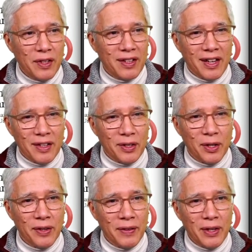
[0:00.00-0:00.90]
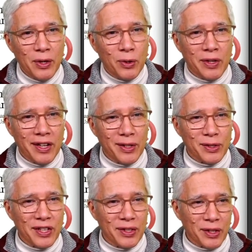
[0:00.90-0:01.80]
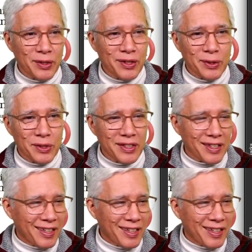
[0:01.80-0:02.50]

kind of who cares how you use it.